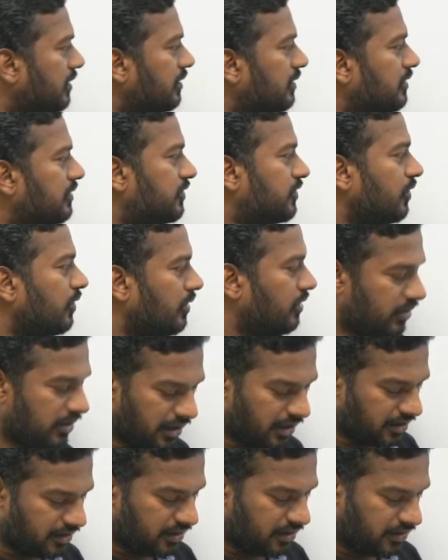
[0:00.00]
So
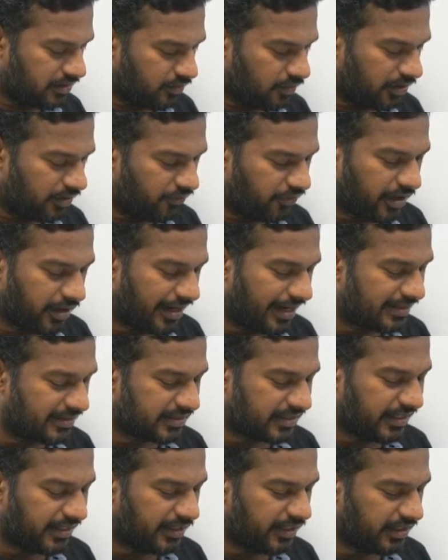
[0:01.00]
what we are
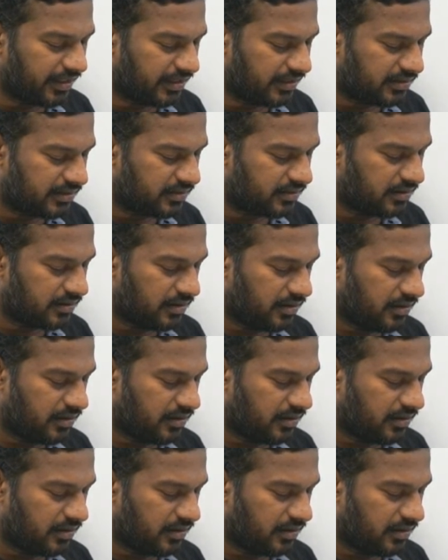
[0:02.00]
asking here is